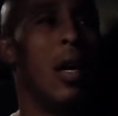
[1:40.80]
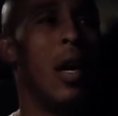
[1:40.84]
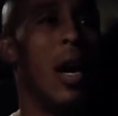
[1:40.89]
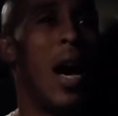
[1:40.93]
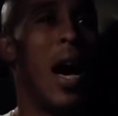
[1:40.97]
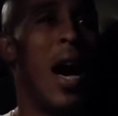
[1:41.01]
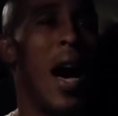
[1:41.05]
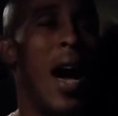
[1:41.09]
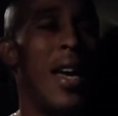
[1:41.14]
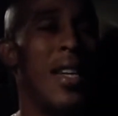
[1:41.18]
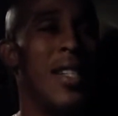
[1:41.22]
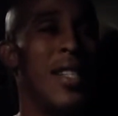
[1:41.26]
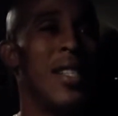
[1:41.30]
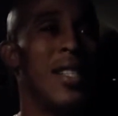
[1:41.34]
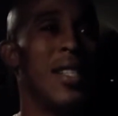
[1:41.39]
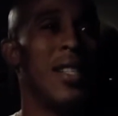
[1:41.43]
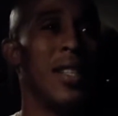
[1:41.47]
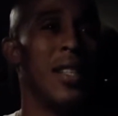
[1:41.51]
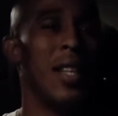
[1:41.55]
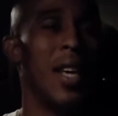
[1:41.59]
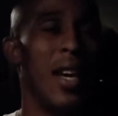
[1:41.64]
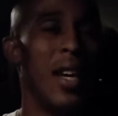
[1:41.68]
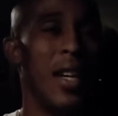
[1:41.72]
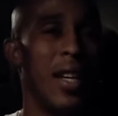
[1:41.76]

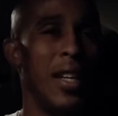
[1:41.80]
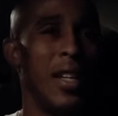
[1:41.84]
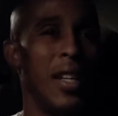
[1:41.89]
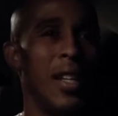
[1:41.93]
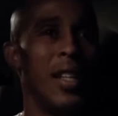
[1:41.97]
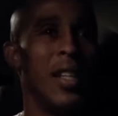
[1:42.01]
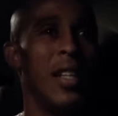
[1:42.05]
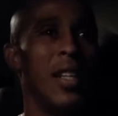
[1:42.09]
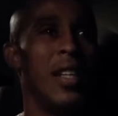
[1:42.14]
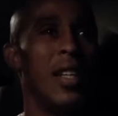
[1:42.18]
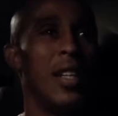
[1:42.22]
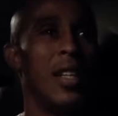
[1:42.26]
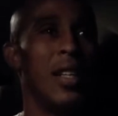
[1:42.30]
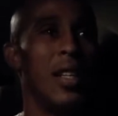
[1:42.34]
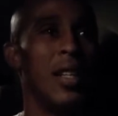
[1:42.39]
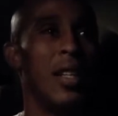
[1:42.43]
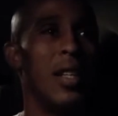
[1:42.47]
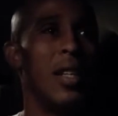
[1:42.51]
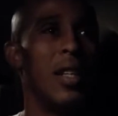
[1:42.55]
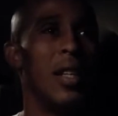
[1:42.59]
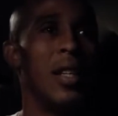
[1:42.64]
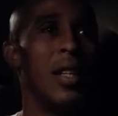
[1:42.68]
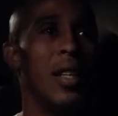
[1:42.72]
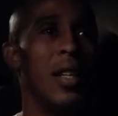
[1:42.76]
isolated
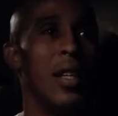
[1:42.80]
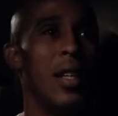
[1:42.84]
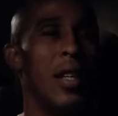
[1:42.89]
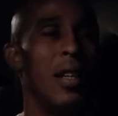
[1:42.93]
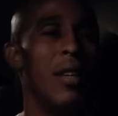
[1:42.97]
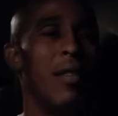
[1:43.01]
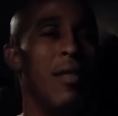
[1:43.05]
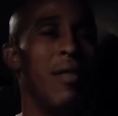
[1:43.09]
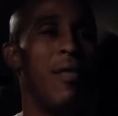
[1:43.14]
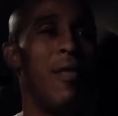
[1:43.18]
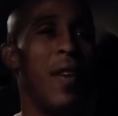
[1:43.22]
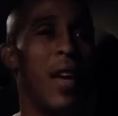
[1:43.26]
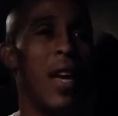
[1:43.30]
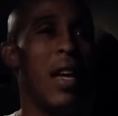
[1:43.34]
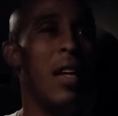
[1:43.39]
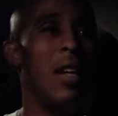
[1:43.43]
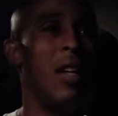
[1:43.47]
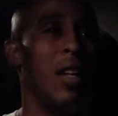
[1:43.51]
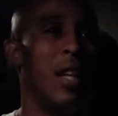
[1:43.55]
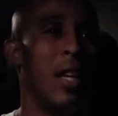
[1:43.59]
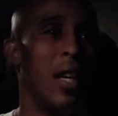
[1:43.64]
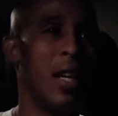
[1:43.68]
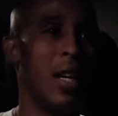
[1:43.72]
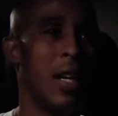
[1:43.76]

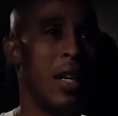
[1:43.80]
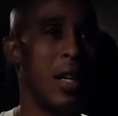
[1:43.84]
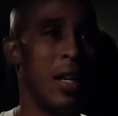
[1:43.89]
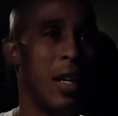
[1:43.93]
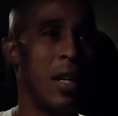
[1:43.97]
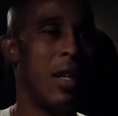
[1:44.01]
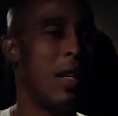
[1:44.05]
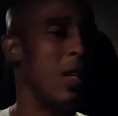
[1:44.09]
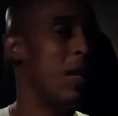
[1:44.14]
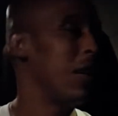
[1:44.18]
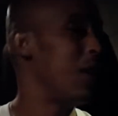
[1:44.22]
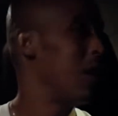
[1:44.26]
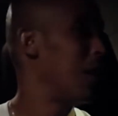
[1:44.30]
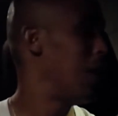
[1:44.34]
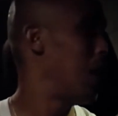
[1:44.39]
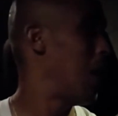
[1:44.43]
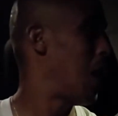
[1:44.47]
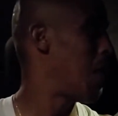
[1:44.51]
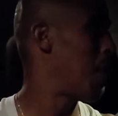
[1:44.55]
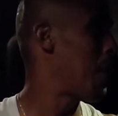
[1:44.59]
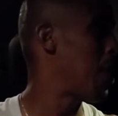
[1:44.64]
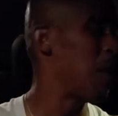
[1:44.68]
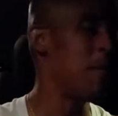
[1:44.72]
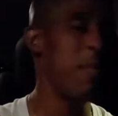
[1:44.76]
feeling.
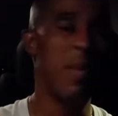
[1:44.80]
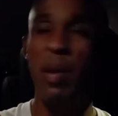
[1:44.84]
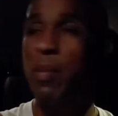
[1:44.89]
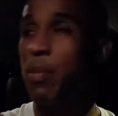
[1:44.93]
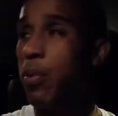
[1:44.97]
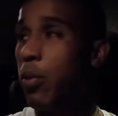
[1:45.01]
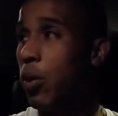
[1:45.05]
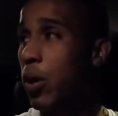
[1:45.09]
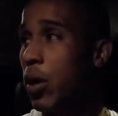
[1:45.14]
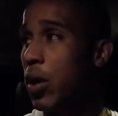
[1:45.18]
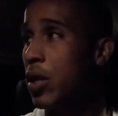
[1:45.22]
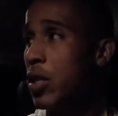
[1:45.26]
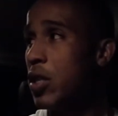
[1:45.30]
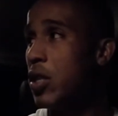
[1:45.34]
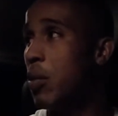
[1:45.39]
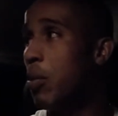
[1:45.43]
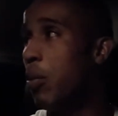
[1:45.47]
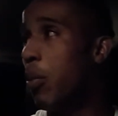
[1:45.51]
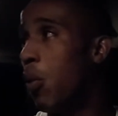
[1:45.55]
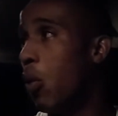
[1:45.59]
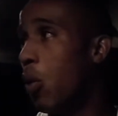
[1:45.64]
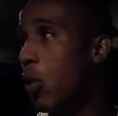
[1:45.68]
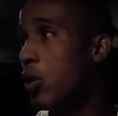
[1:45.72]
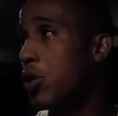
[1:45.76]
I mean, people could
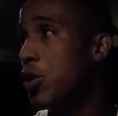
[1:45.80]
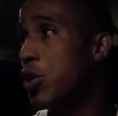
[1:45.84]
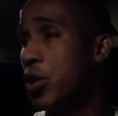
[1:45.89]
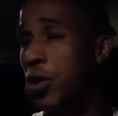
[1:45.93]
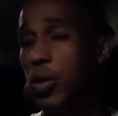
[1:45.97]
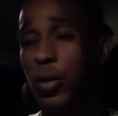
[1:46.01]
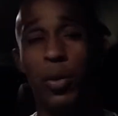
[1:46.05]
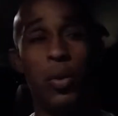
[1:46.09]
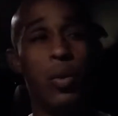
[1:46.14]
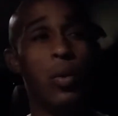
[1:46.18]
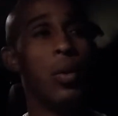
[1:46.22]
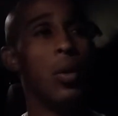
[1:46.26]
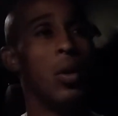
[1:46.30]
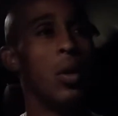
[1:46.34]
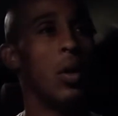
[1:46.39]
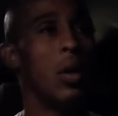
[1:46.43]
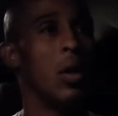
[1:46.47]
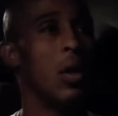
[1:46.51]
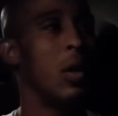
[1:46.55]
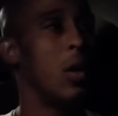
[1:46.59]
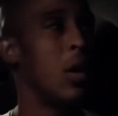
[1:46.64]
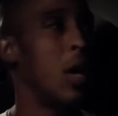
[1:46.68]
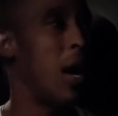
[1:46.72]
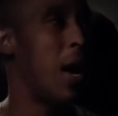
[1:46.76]
support you
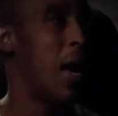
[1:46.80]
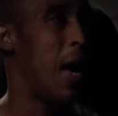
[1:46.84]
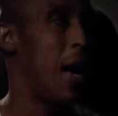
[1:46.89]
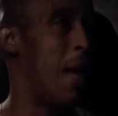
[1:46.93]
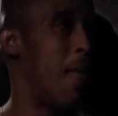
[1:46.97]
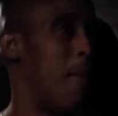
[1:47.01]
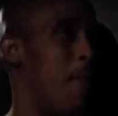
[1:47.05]
and